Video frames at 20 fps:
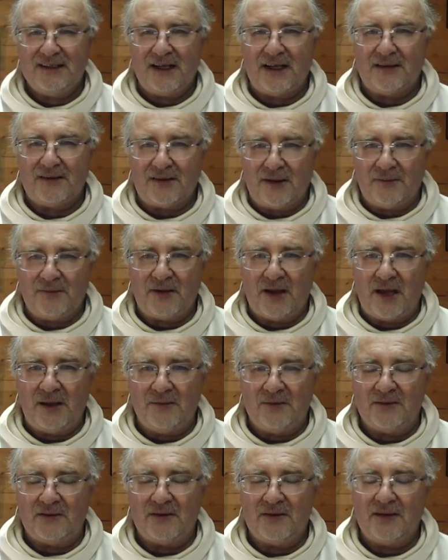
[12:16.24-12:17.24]

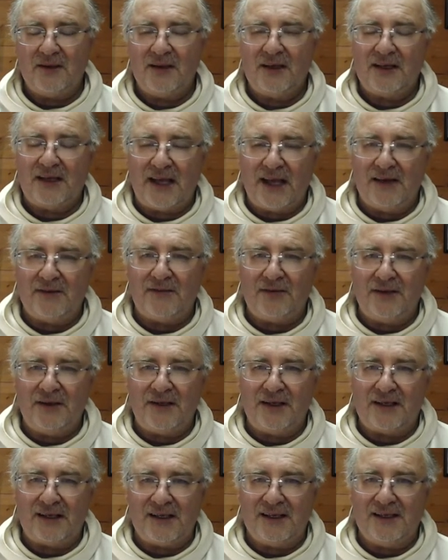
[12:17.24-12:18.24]
sometimes carefully
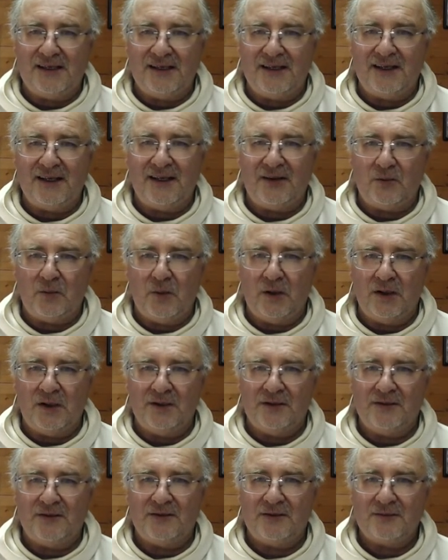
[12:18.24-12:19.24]
and clearly in
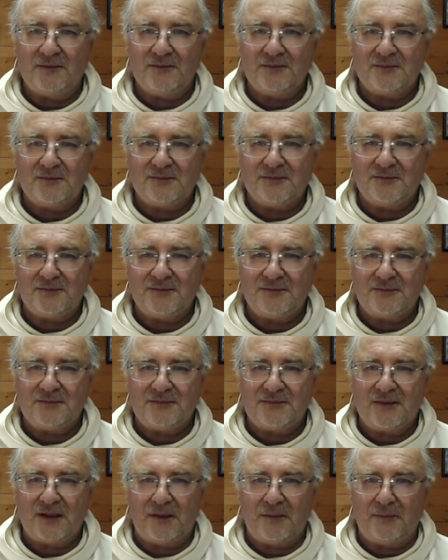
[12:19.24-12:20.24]
words.
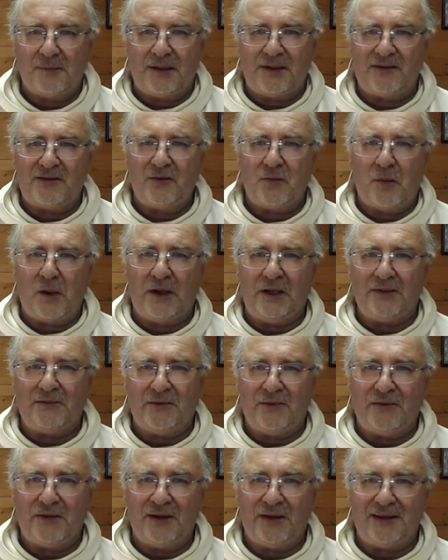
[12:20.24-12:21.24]
But it's a
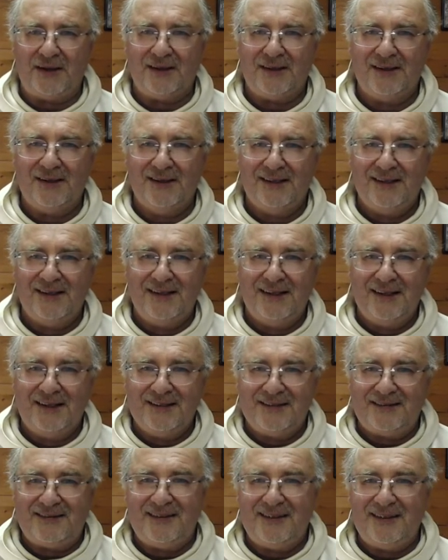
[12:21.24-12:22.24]
wonderful thing.
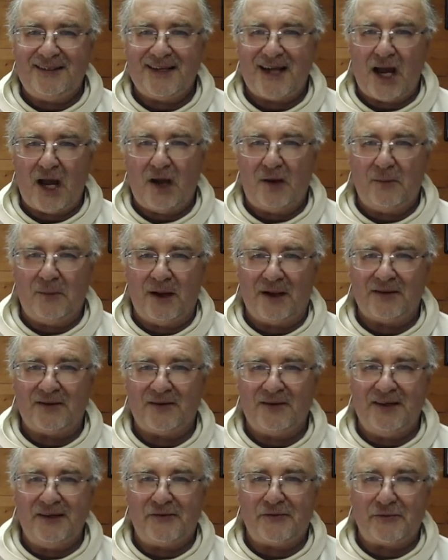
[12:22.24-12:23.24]
See how much
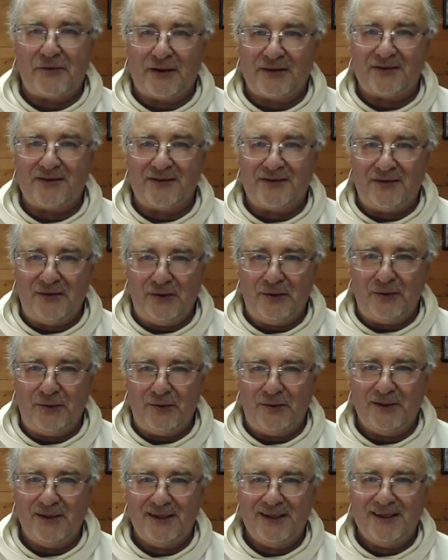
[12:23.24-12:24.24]
he trusts
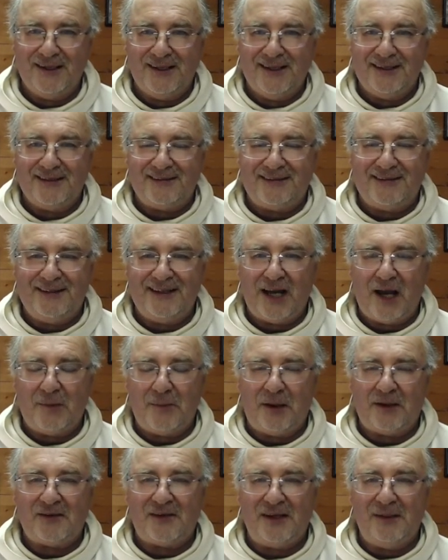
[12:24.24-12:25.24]
you. See how
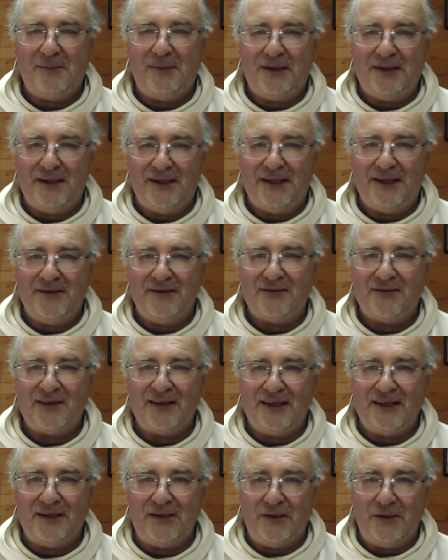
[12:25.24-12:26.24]
much he believes
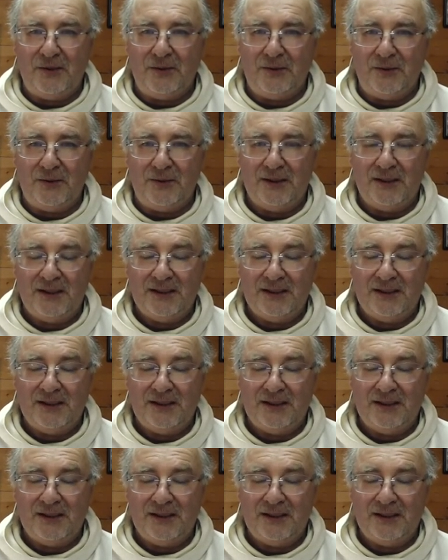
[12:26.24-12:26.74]
in you.